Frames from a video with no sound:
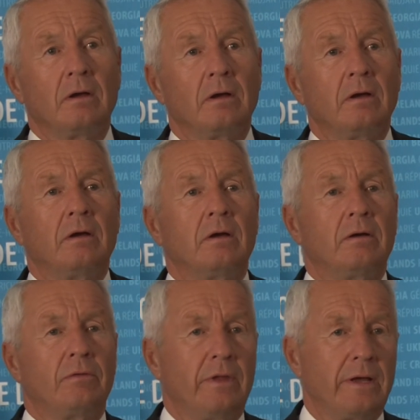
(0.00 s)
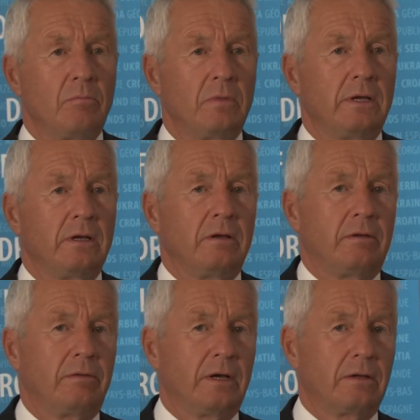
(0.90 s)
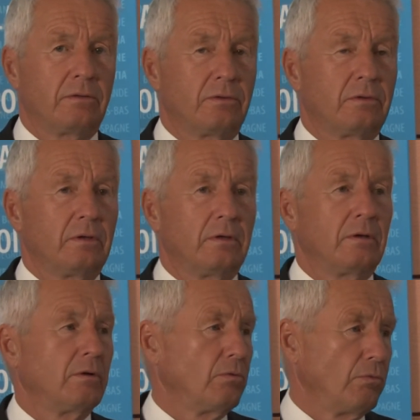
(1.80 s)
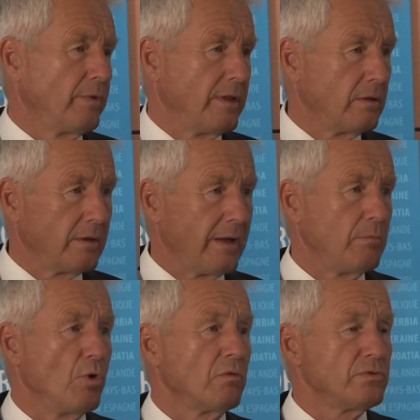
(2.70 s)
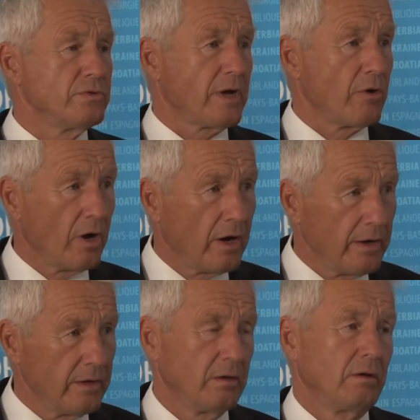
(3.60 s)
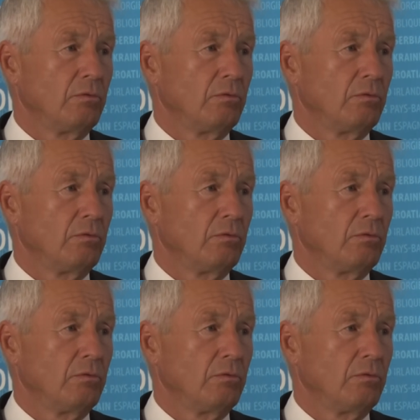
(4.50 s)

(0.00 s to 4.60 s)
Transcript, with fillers: uh, namely that uh, when emotions are high,